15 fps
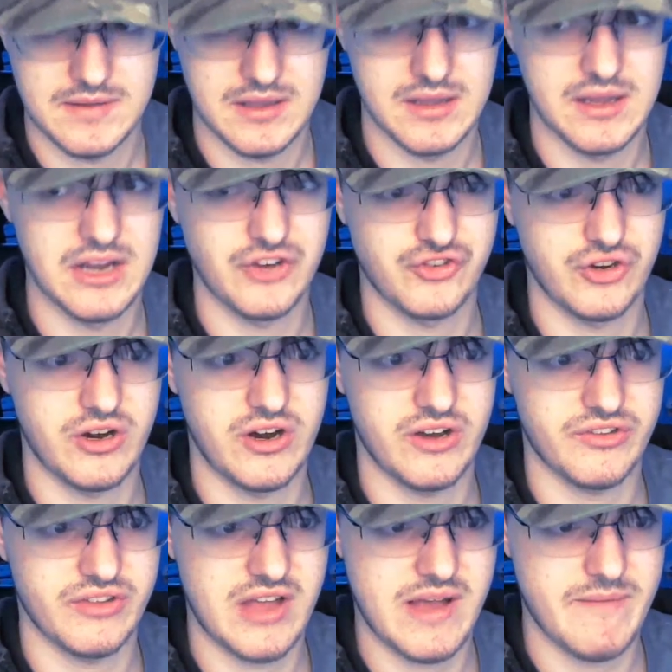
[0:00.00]
I'm sure
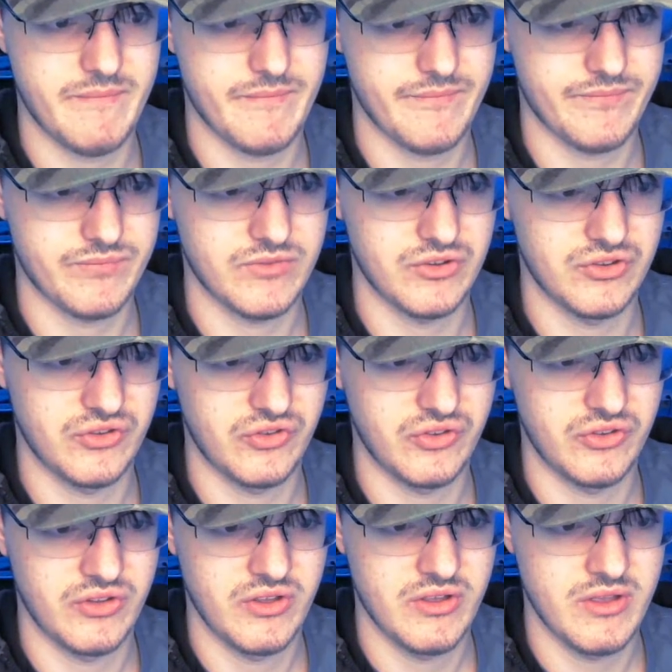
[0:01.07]
it's, um, just,
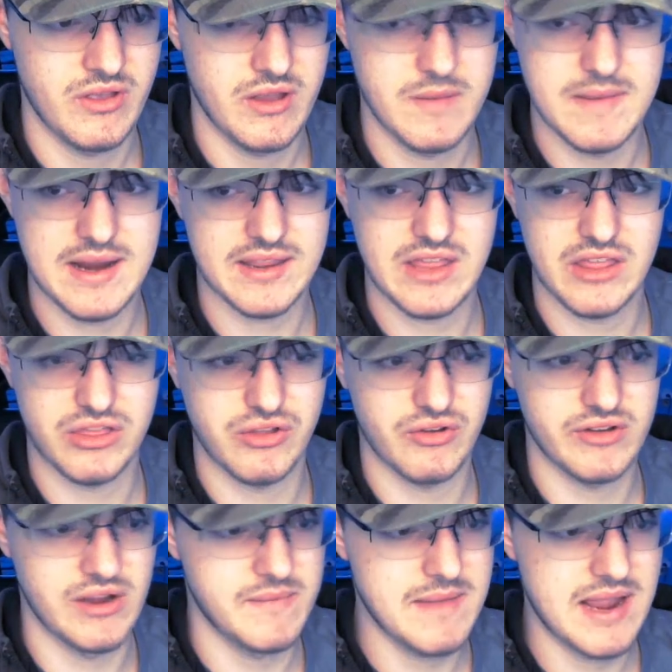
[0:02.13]
you make things too,
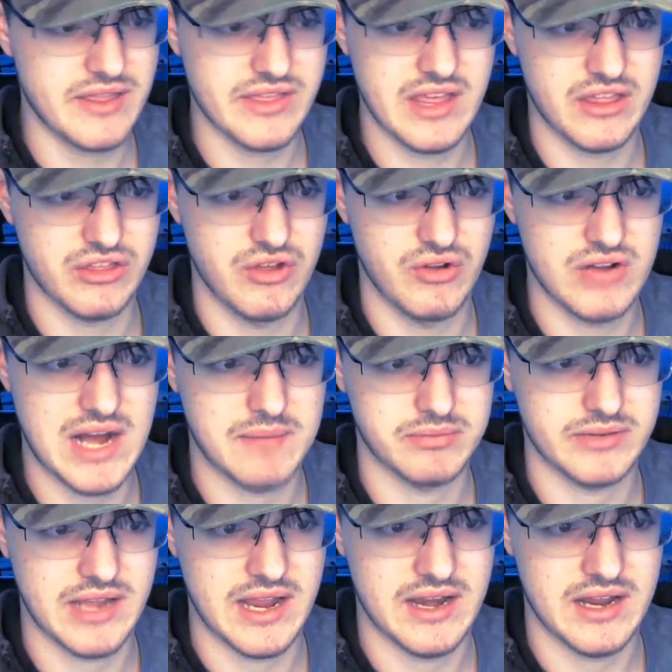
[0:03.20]
you make things too
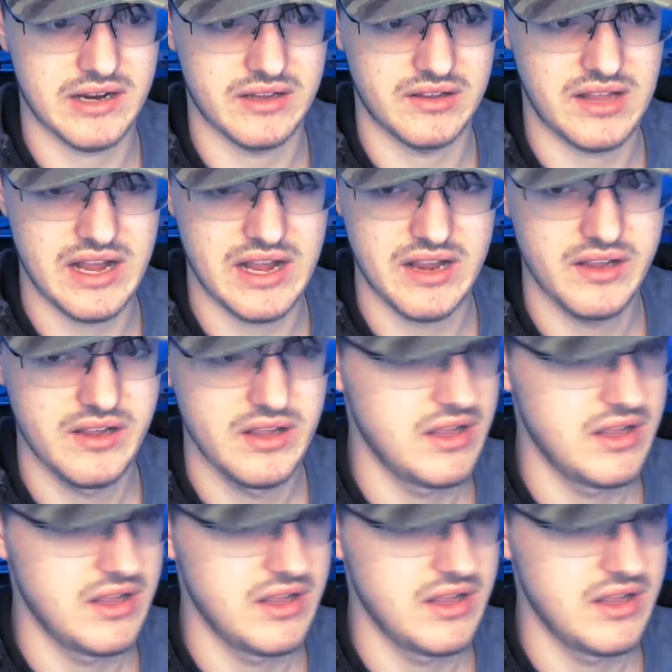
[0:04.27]
complicated, not gonna lie.